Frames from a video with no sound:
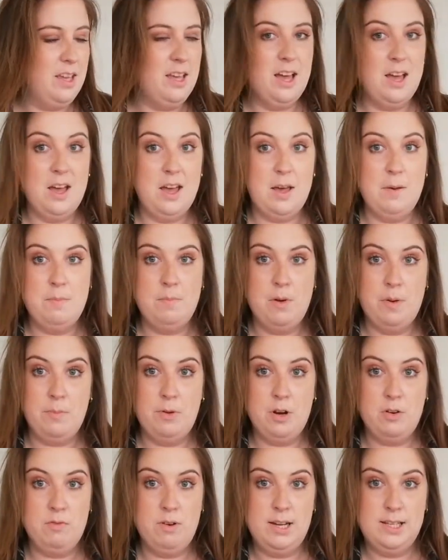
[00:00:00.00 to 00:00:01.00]
I'm
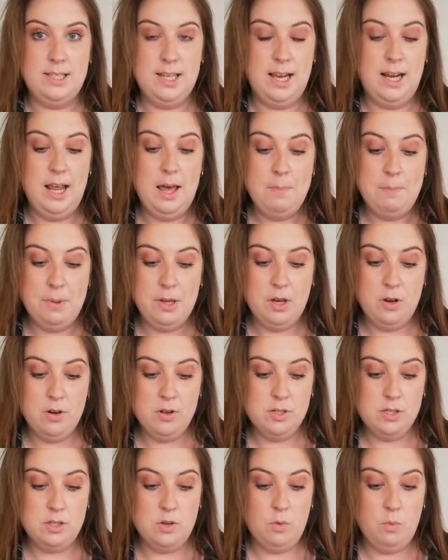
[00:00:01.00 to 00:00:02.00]
going to reseal it
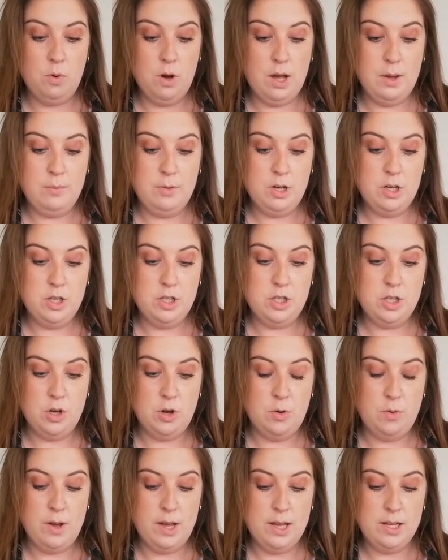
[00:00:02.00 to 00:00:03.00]
because what I'm going to
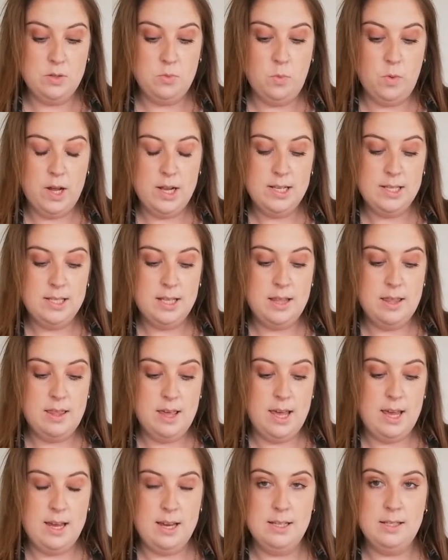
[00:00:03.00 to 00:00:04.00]
do is once
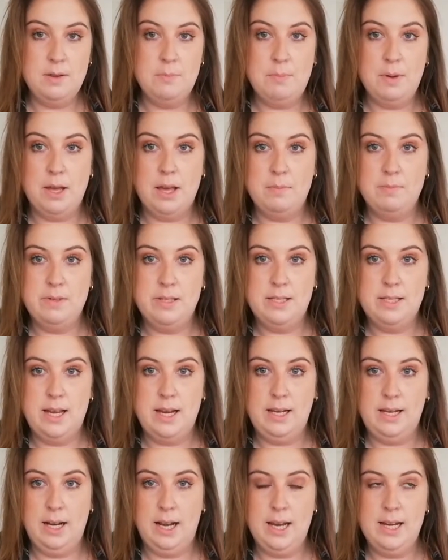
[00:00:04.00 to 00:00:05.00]
these have become
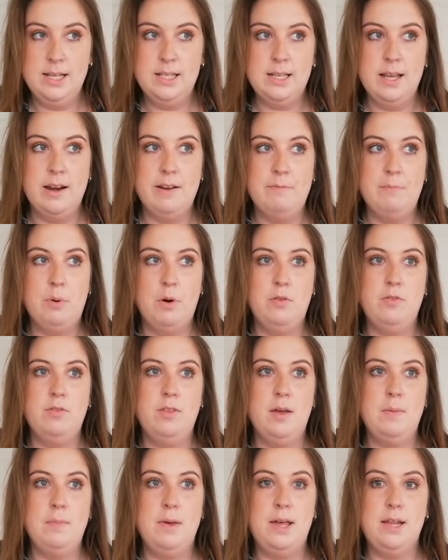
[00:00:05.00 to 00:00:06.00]
seedlings and I put
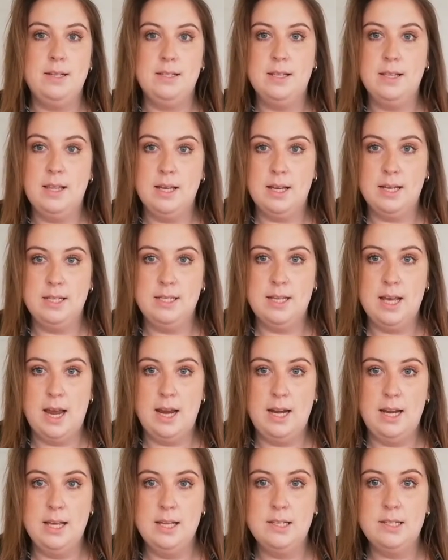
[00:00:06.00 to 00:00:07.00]
them into the
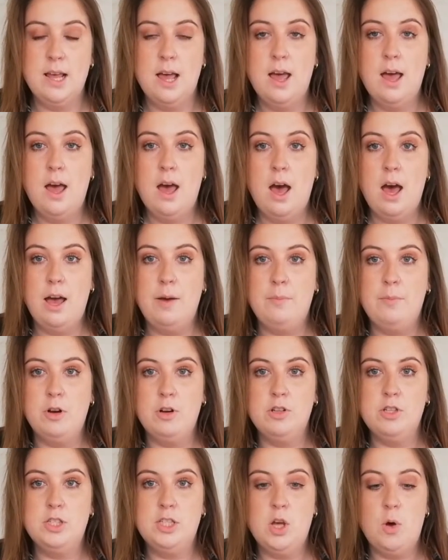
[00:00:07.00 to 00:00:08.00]
containers, I'm going
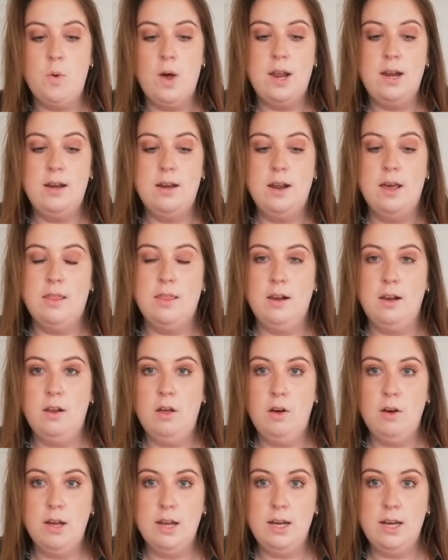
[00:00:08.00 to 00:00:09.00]
to sew another
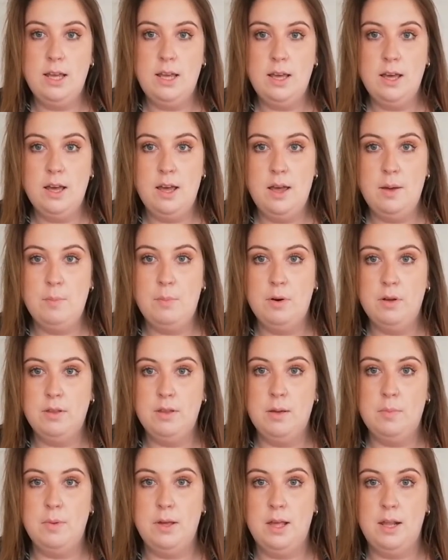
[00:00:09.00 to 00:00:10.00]
lot in here and put
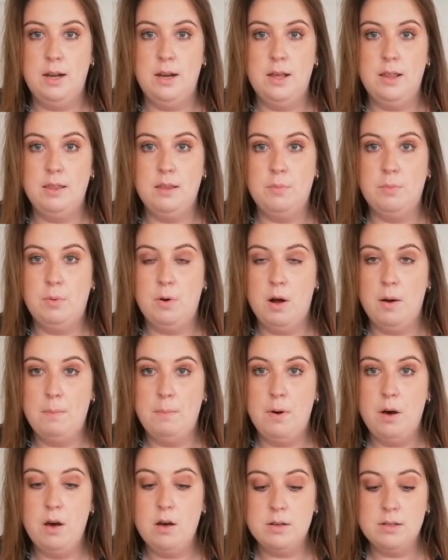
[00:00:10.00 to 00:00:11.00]
them in the prop
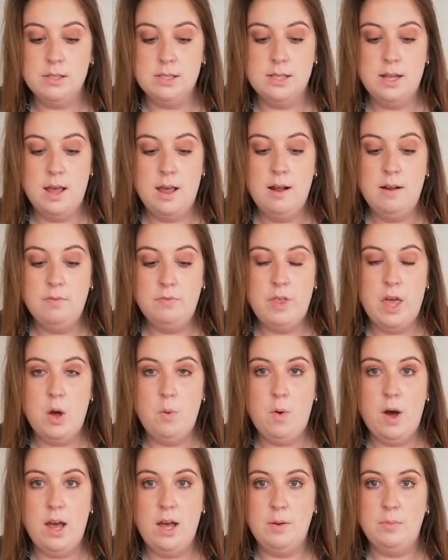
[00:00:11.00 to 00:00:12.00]
box. That
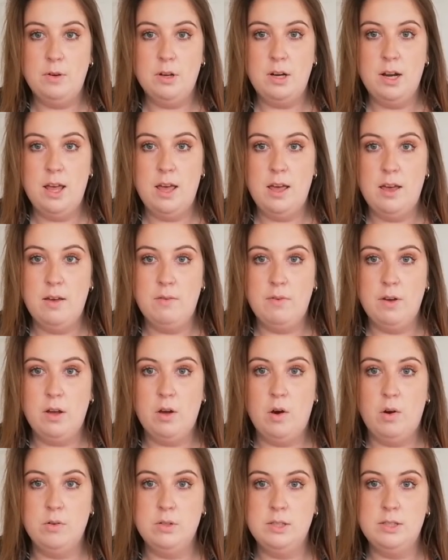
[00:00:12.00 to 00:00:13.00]
way I'm going to have a
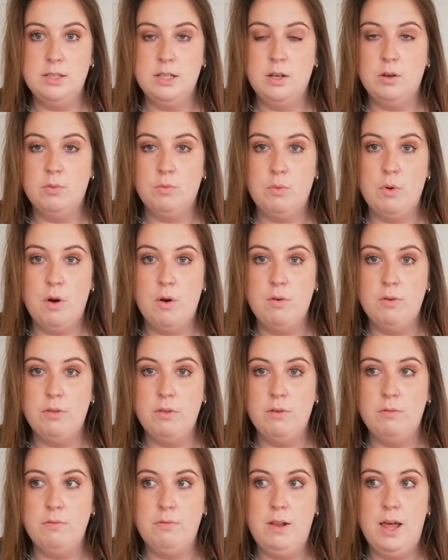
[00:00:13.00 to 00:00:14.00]
constant growth
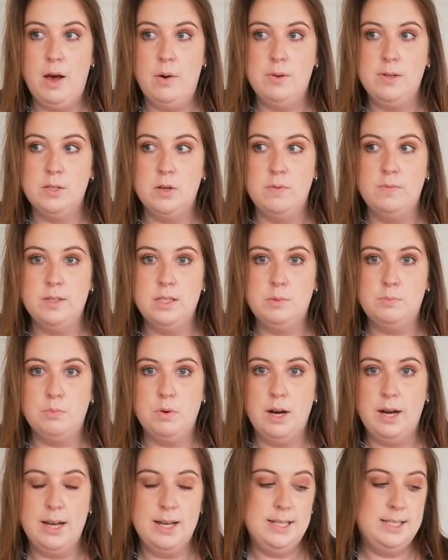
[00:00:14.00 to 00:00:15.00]
of flowers over
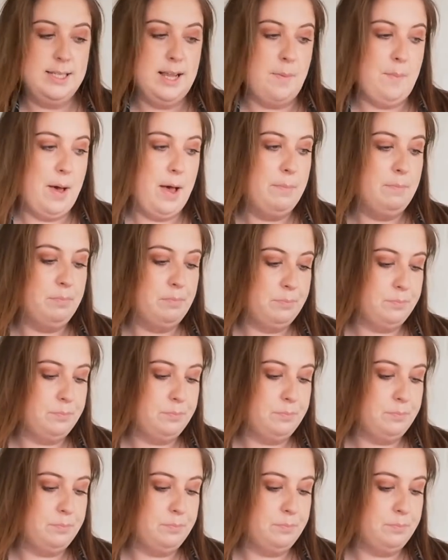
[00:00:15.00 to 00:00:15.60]
spring and summer.